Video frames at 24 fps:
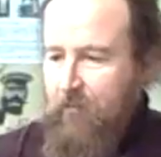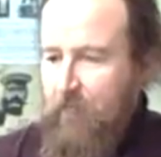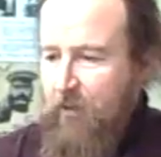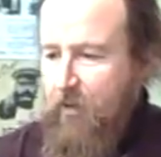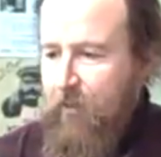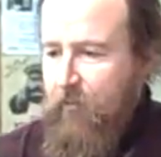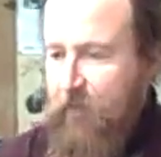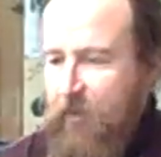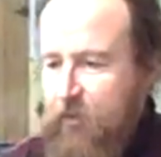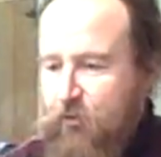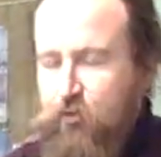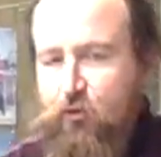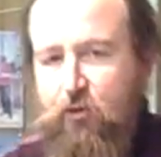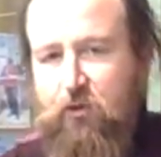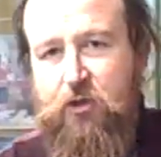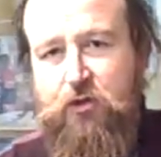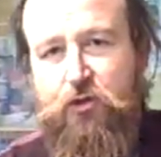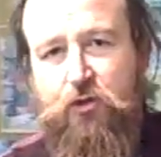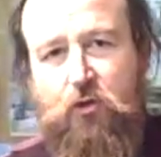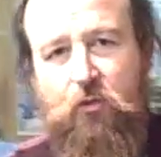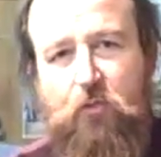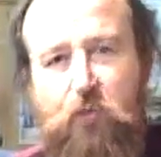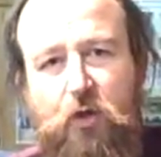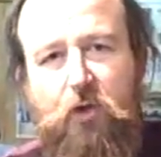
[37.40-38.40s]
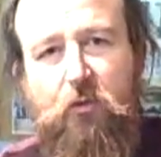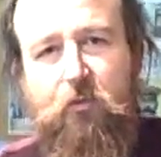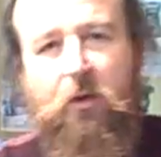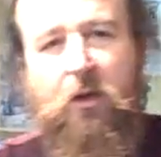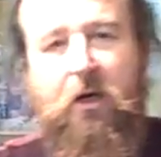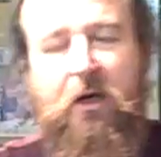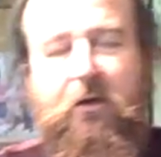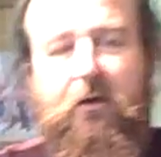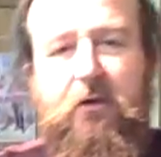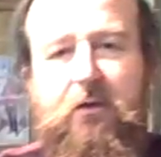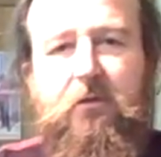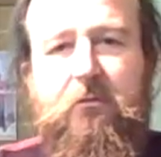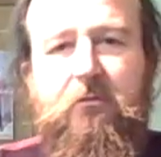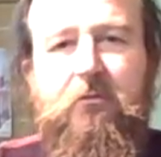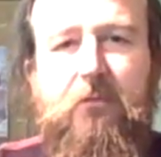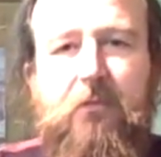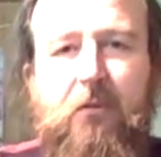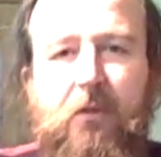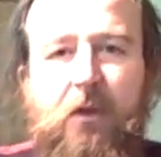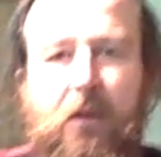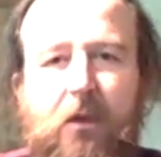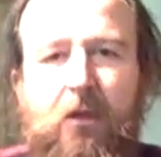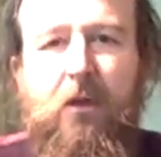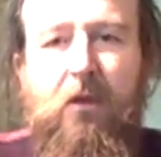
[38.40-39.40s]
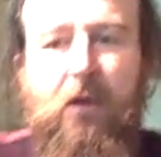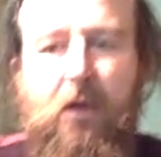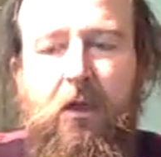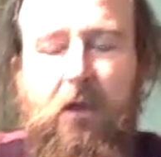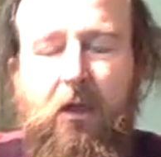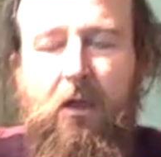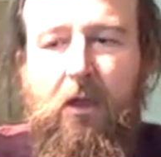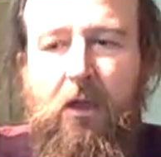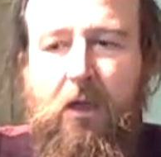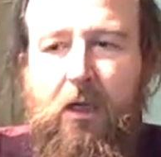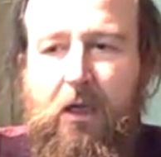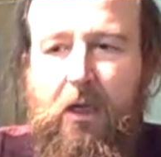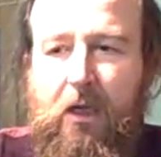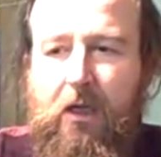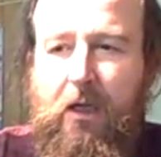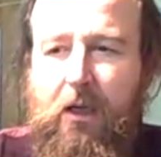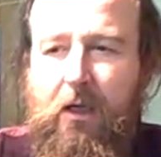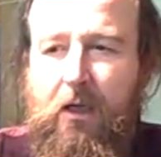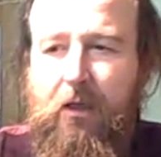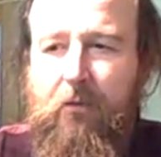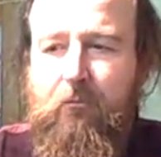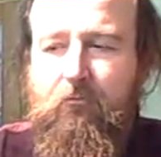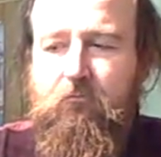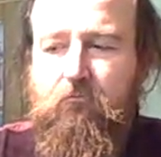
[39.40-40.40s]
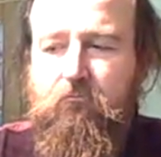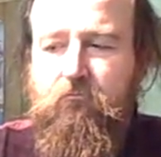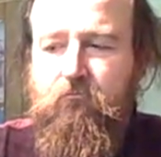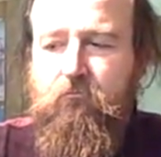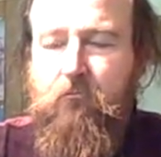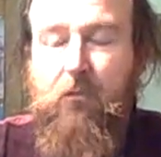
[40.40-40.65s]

I'm a traditional bookbinder. I'm